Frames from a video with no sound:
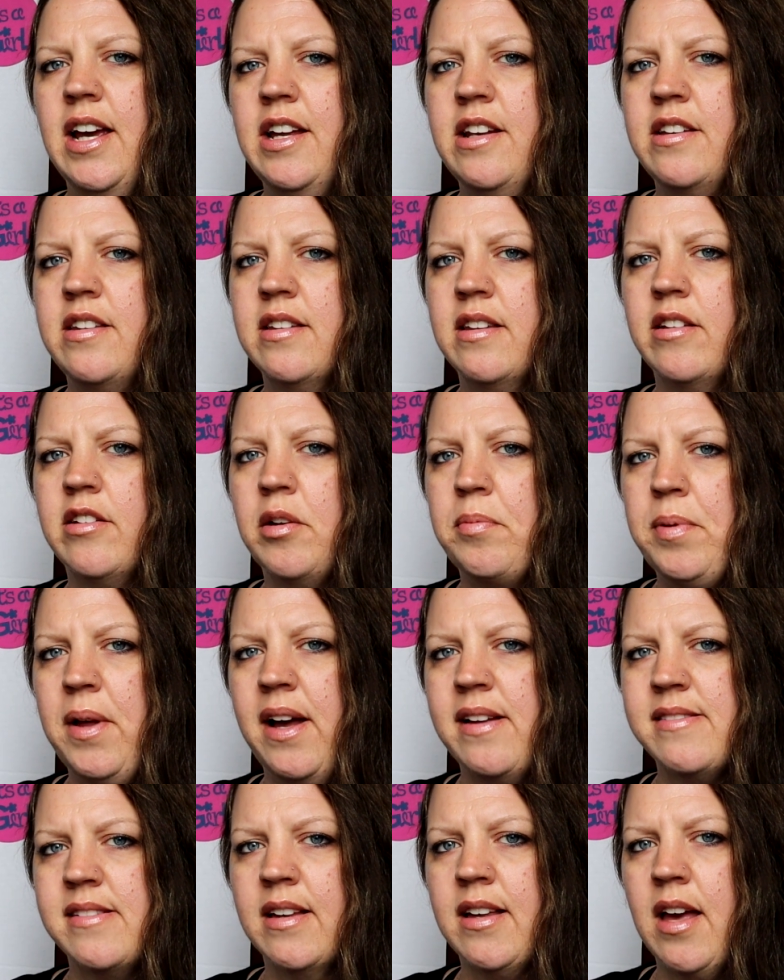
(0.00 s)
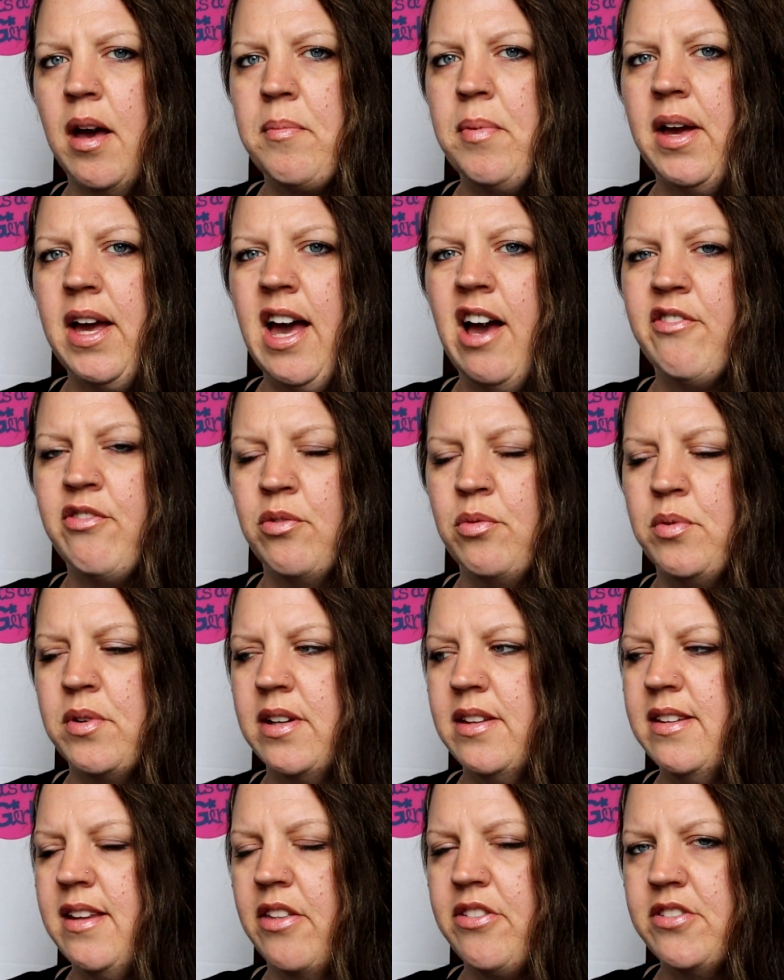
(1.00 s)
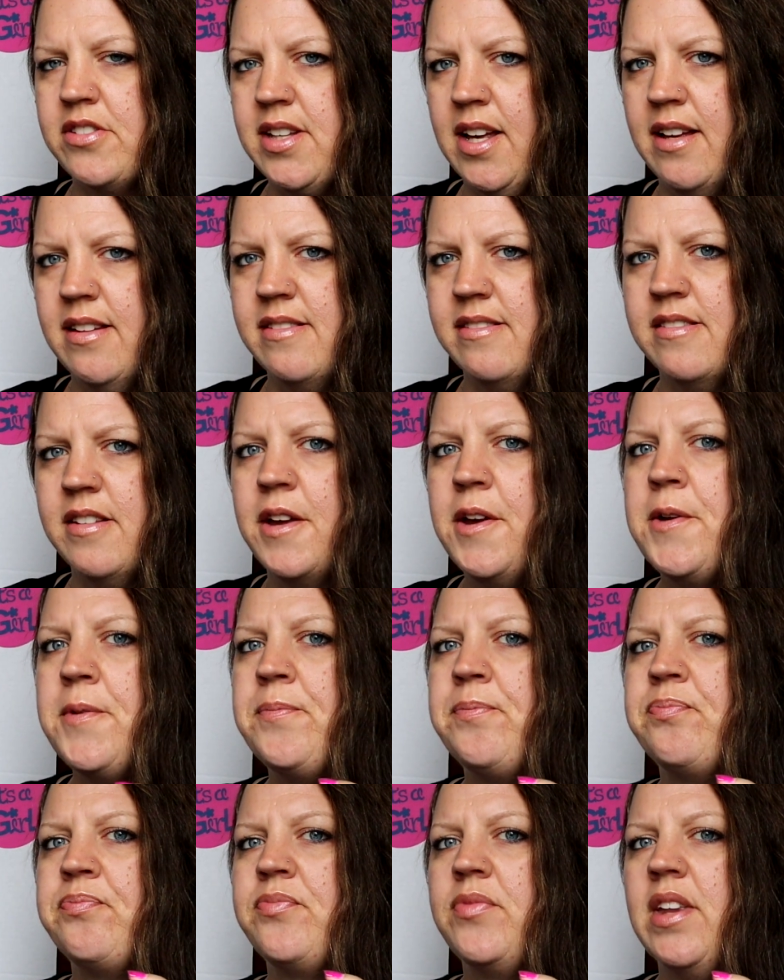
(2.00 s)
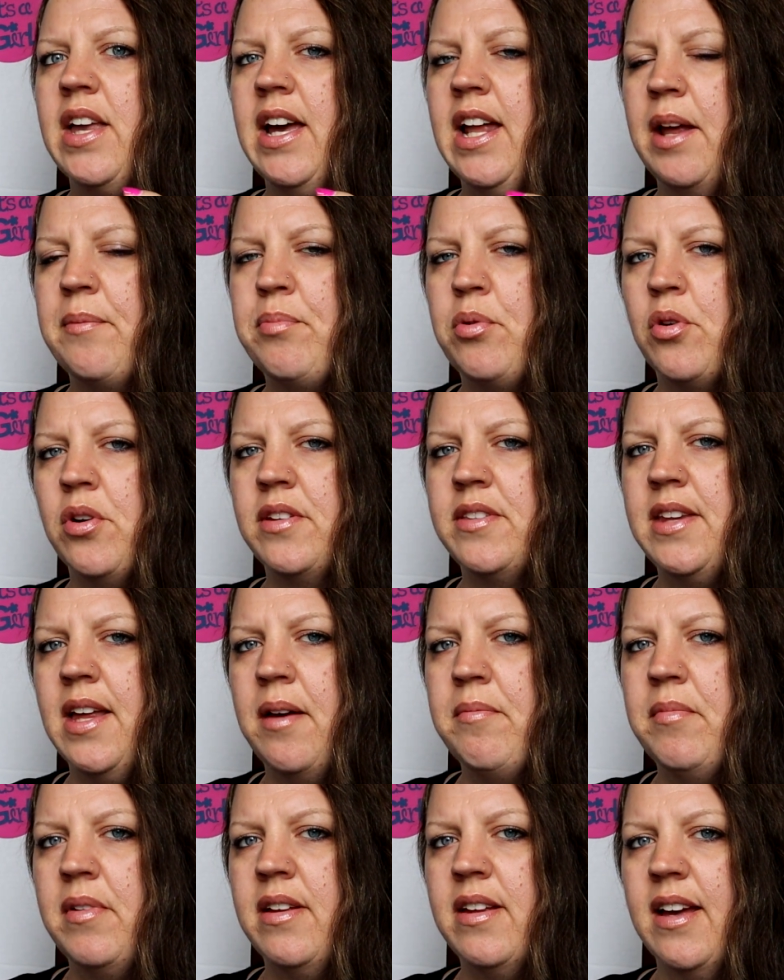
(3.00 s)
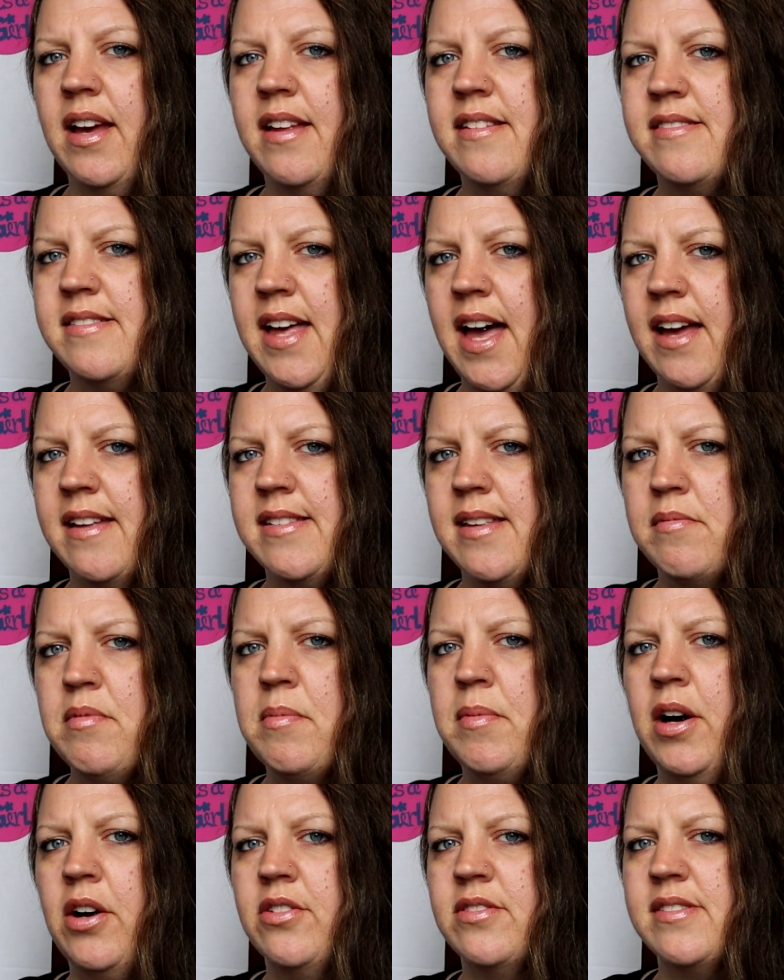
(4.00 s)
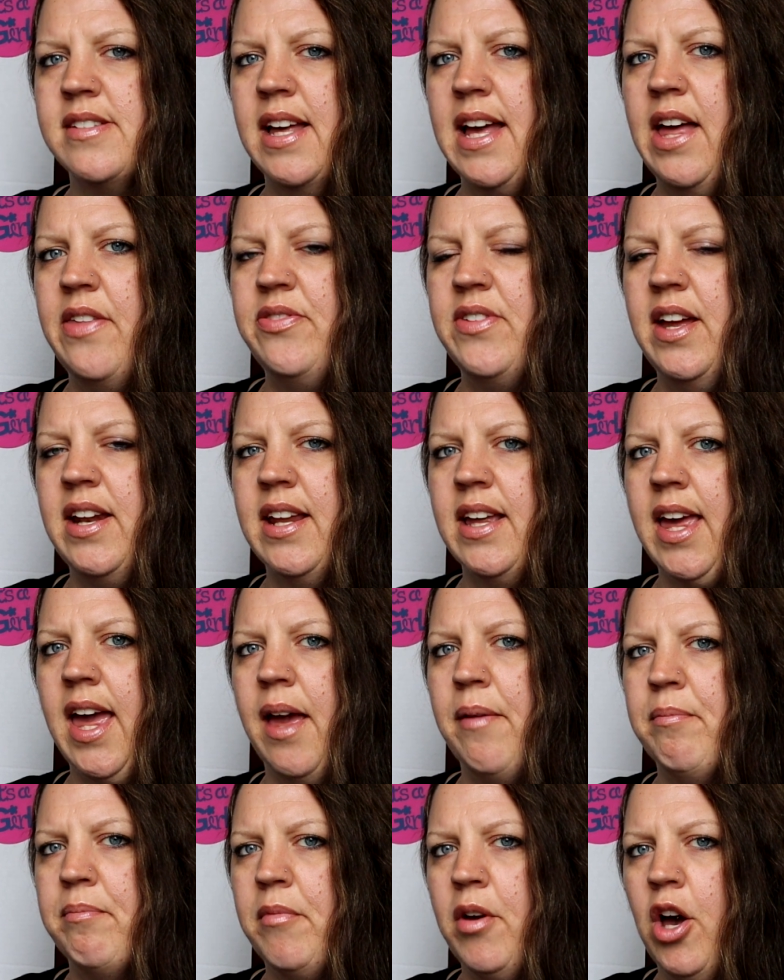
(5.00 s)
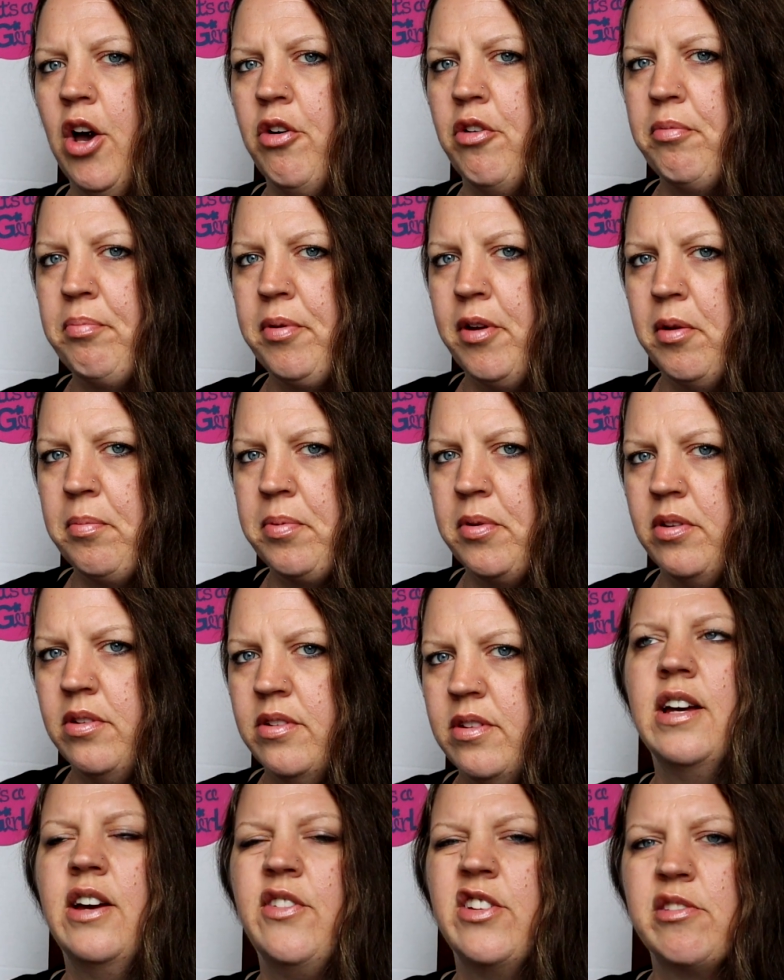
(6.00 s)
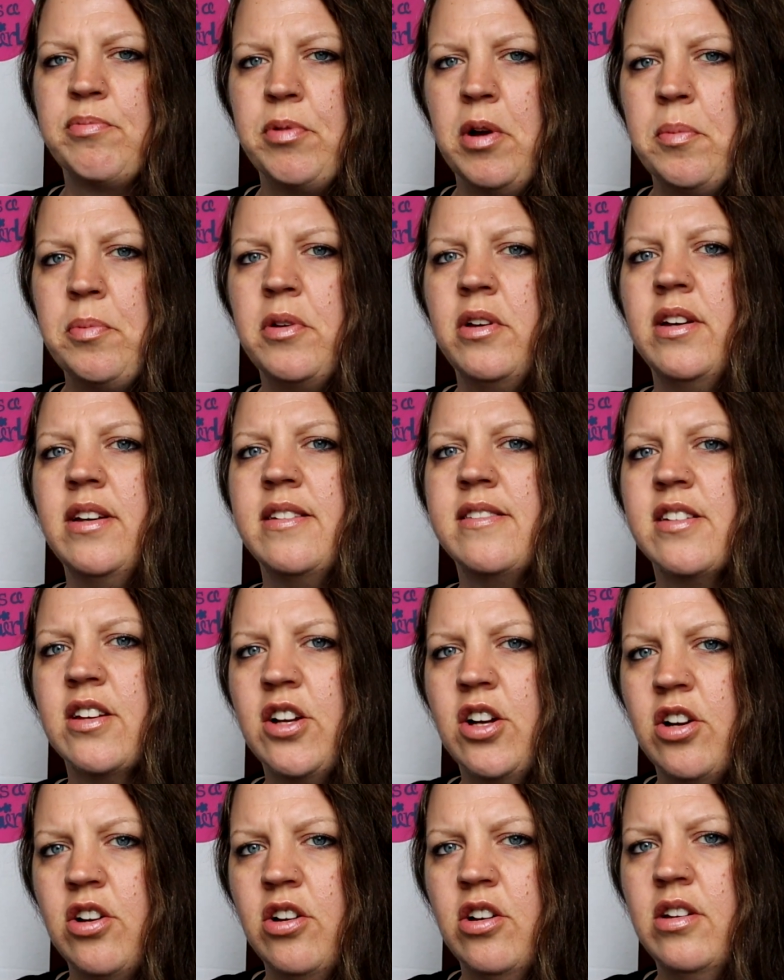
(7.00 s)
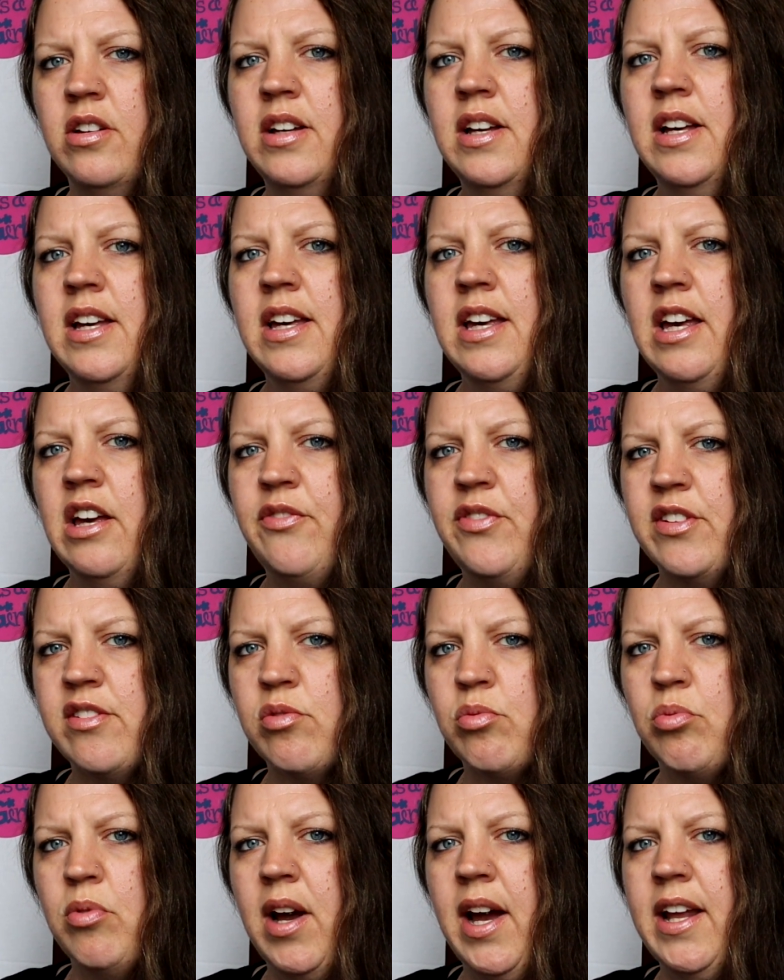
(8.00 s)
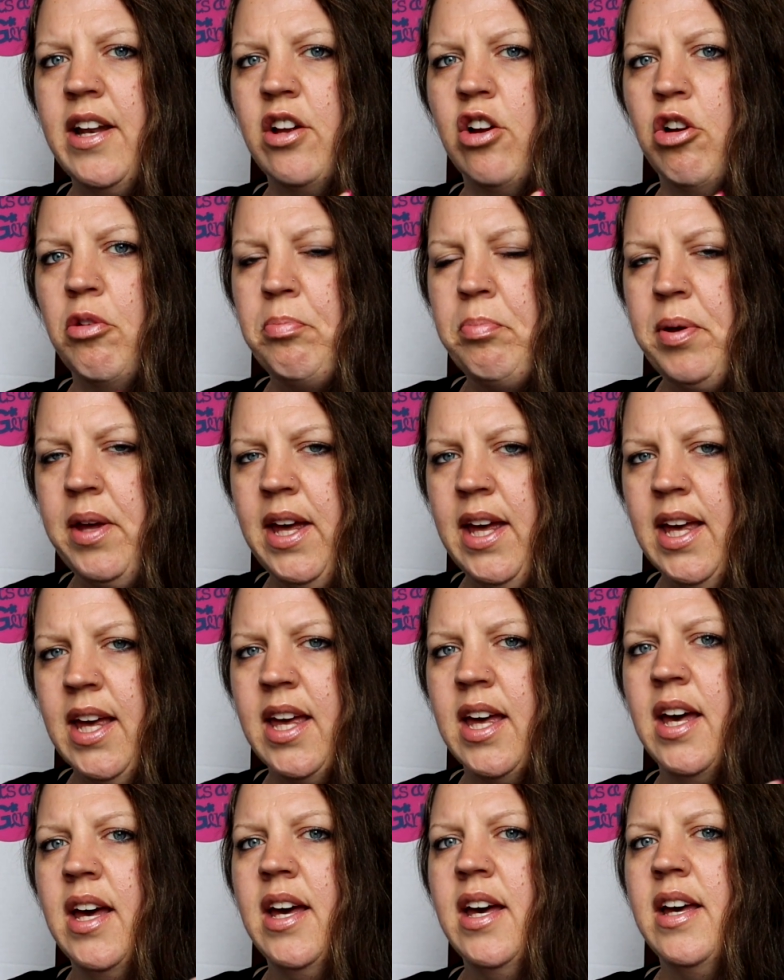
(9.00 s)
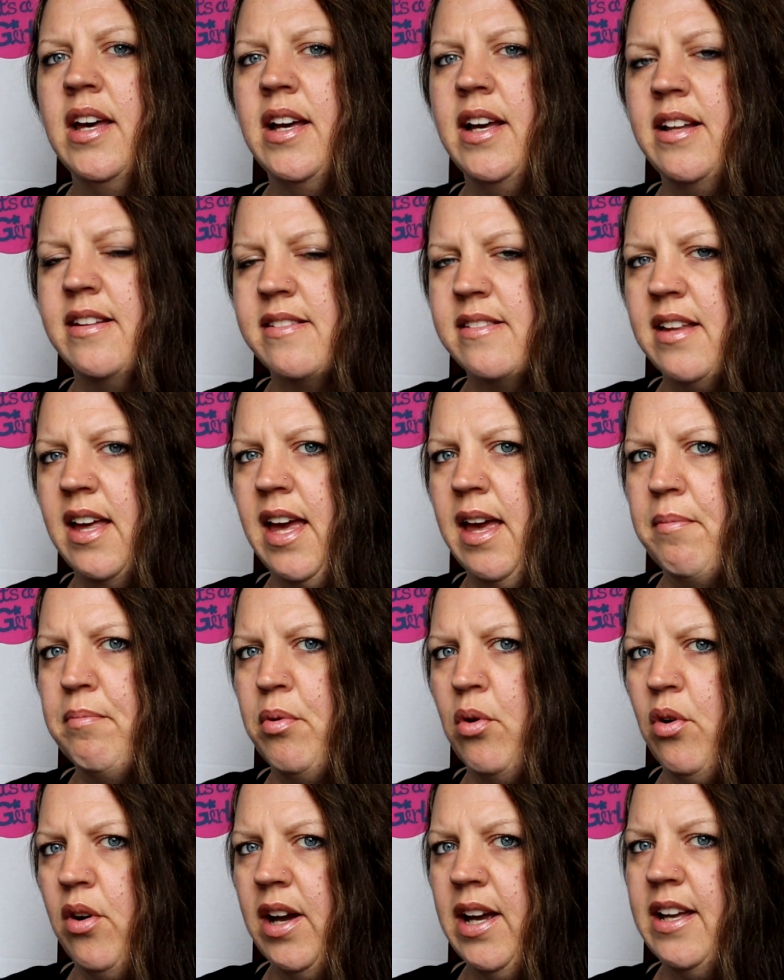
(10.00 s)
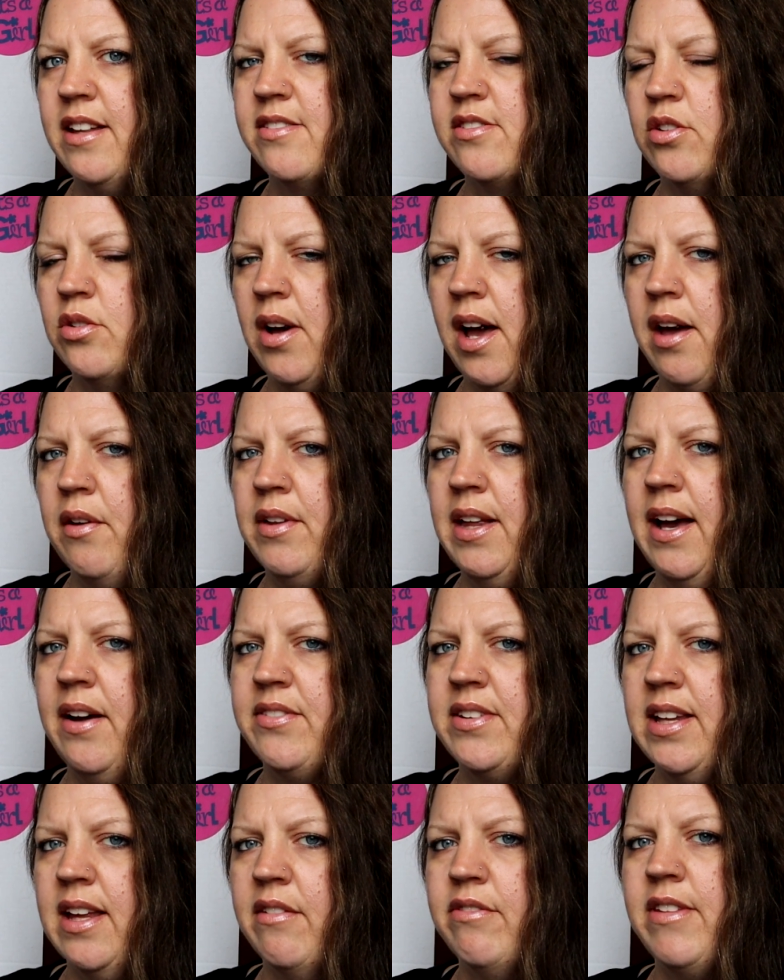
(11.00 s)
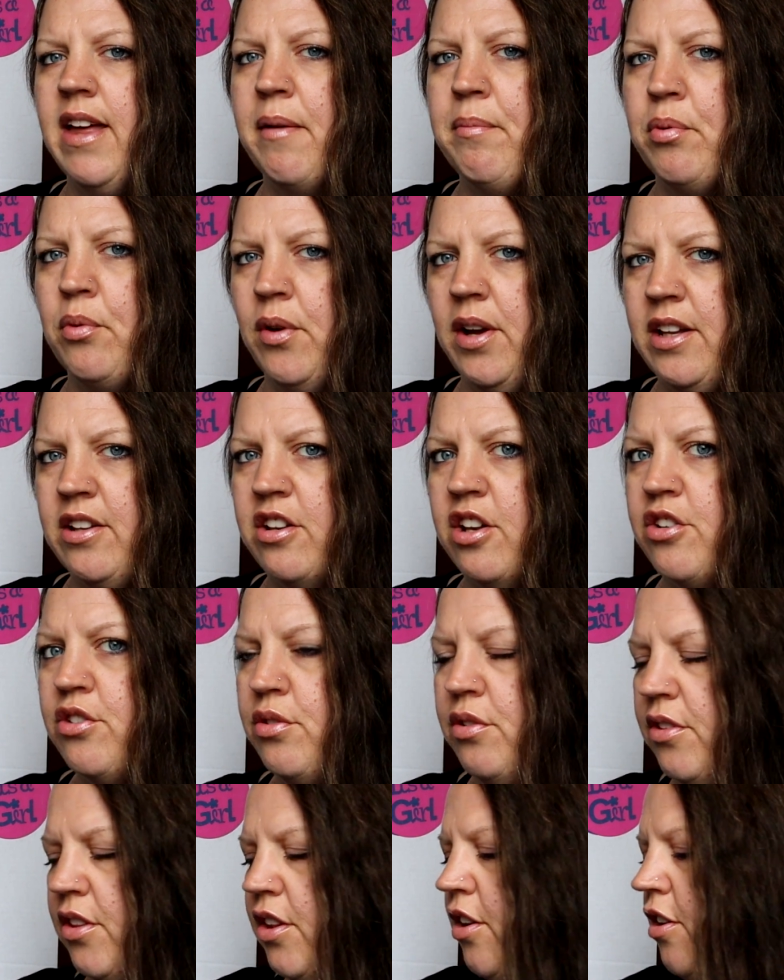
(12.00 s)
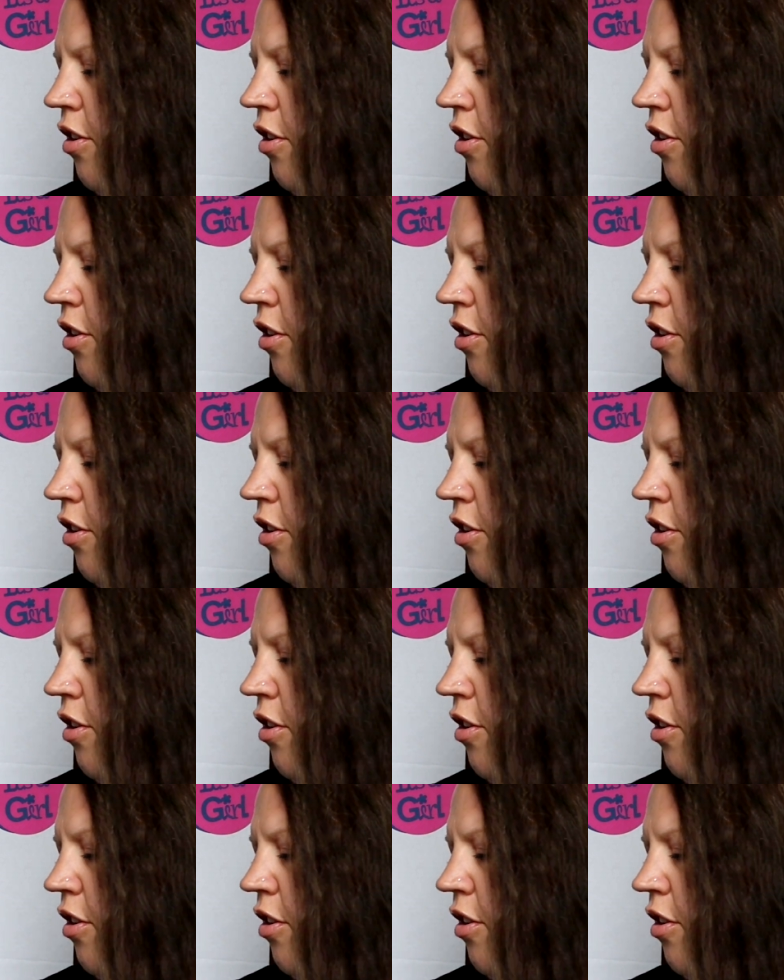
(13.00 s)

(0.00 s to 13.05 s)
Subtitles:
into the little plastic cup I got from one of the other tests. And I poured them exact same amounts, and then it came out purple. If it's purple, it's a girl. If it's red or pink, it's a boy. So I will have to give that point to the